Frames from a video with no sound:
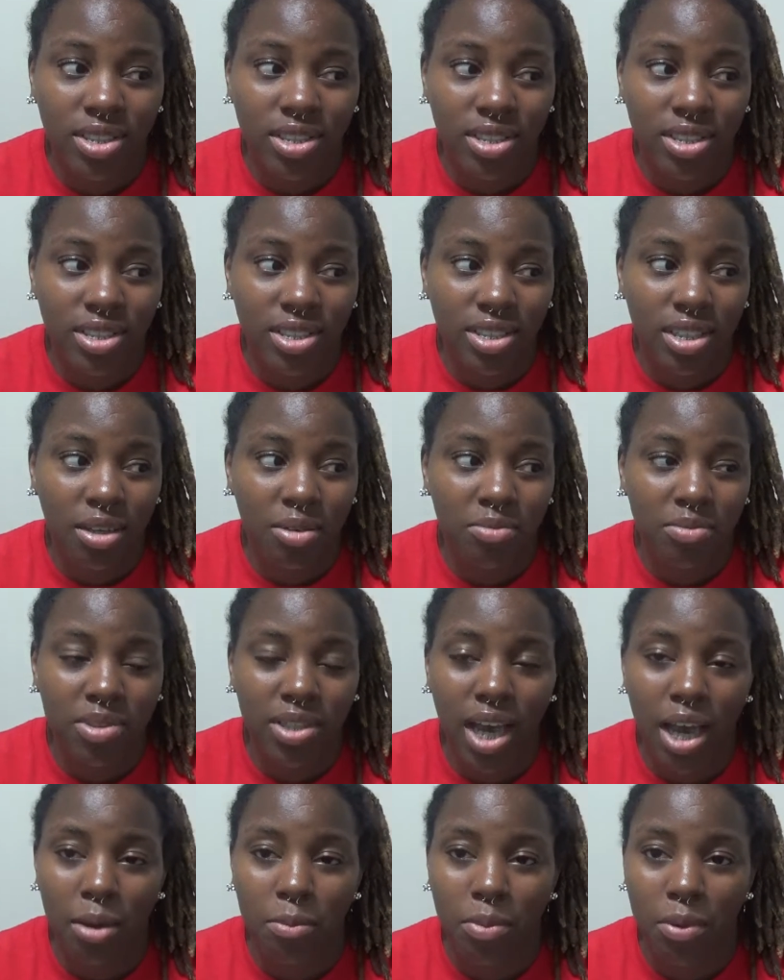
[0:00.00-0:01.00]
some
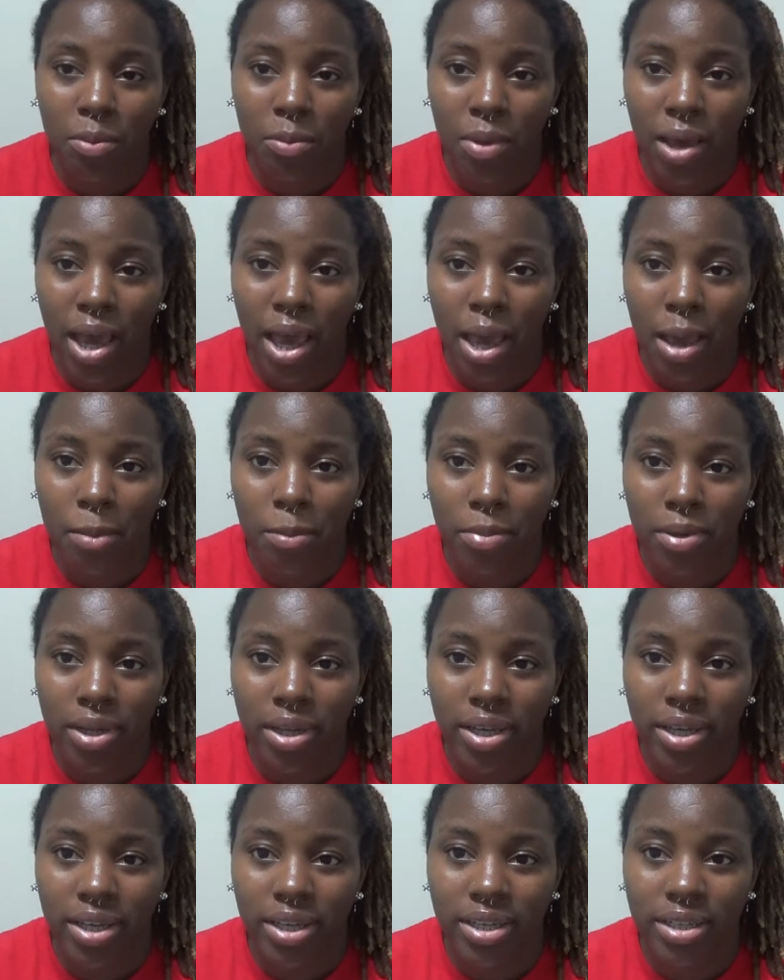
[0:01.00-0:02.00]
type of bad
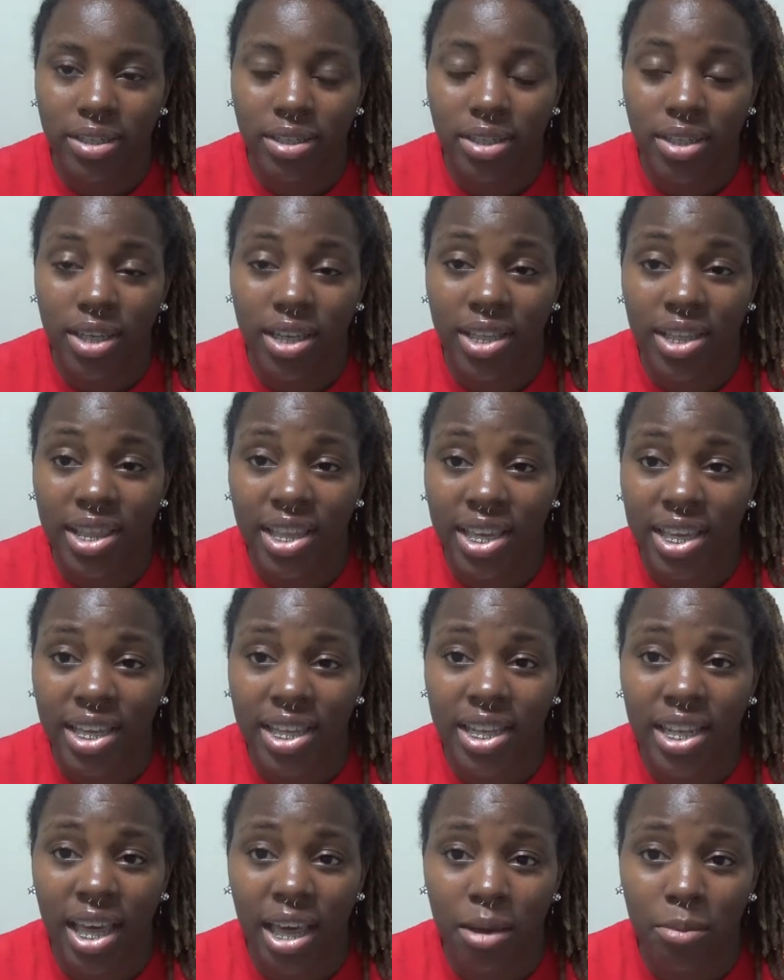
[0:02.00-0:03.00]
blood, and
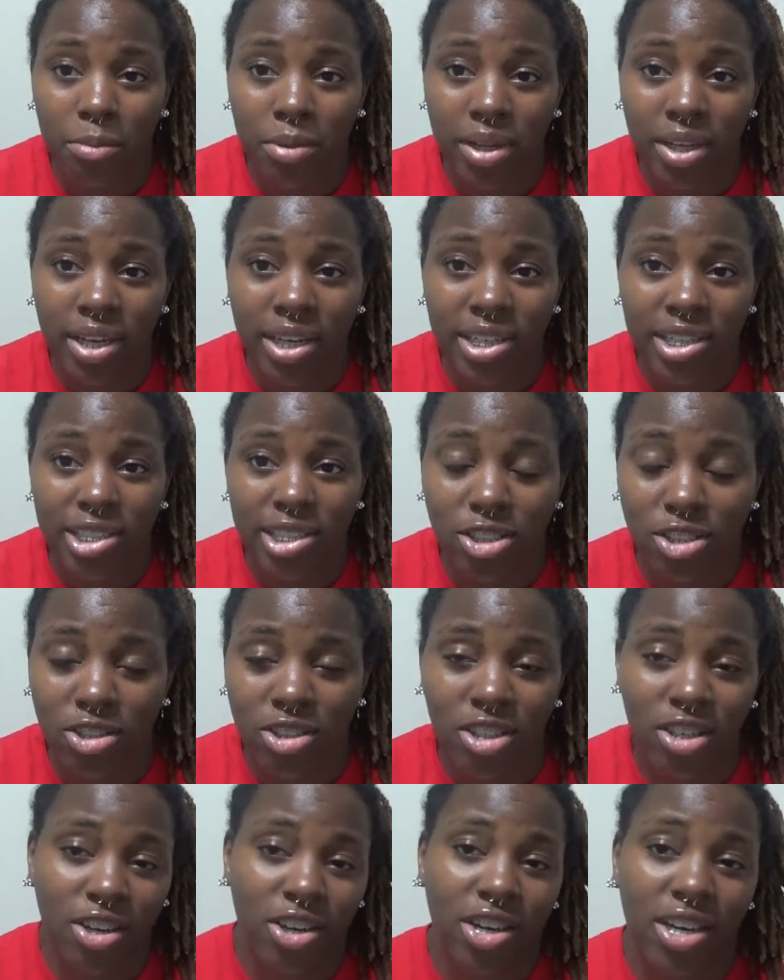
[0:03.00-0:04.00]
then that blood
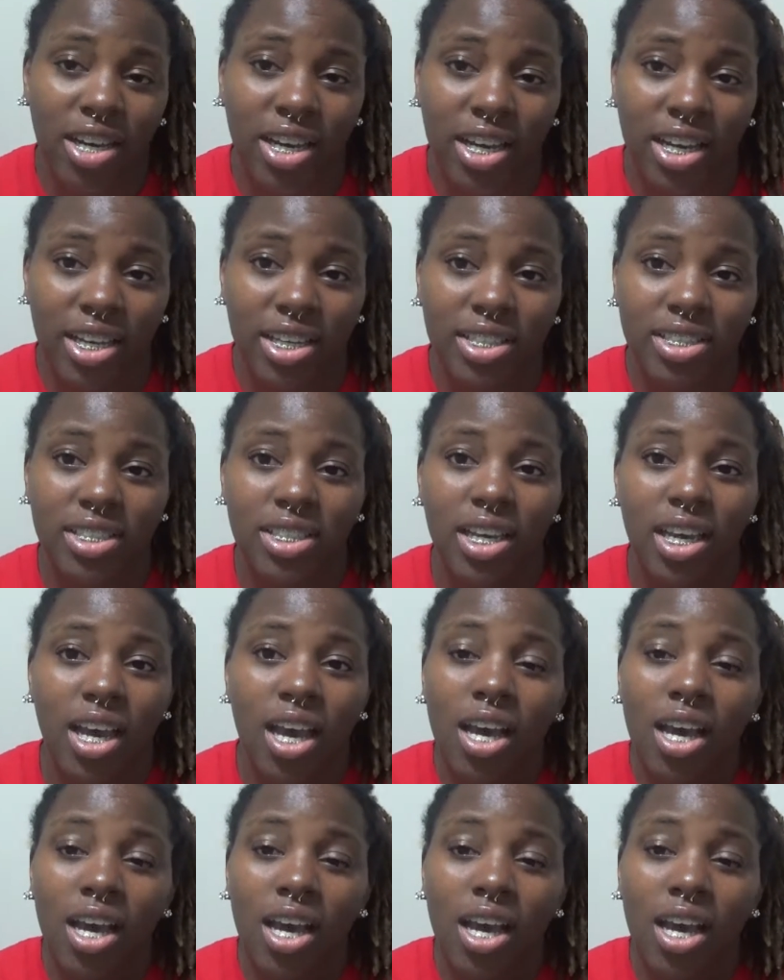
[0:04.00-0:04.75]
on your hands.